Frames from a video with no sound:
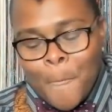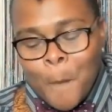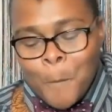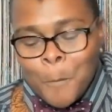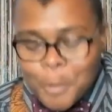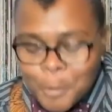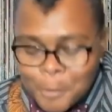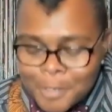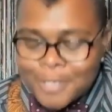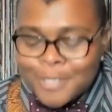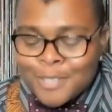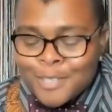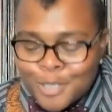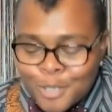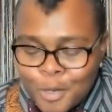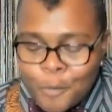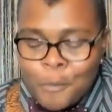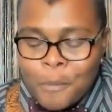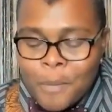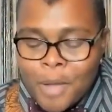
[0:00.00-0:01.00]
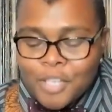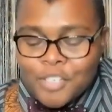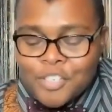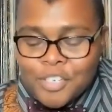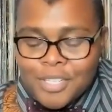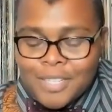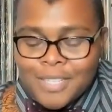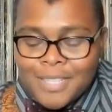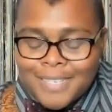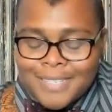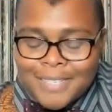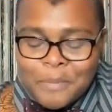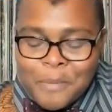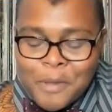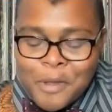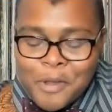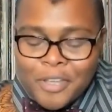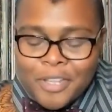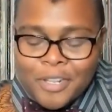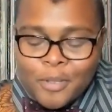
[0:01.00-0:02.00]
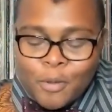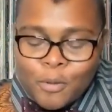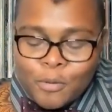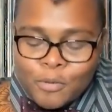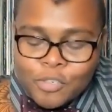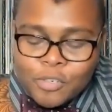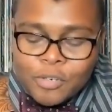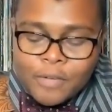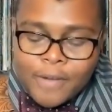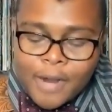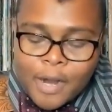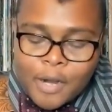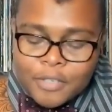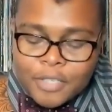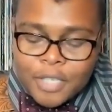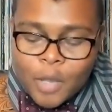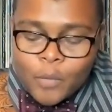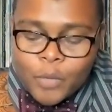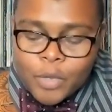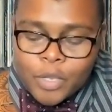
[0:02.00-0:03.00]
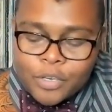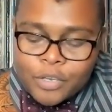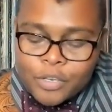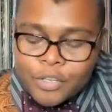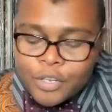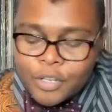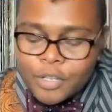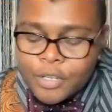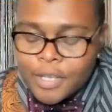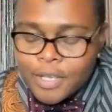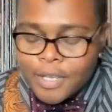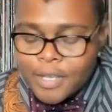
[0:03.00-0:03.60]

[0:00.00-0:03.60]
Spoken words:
When there is so much in this American culture of ours that we could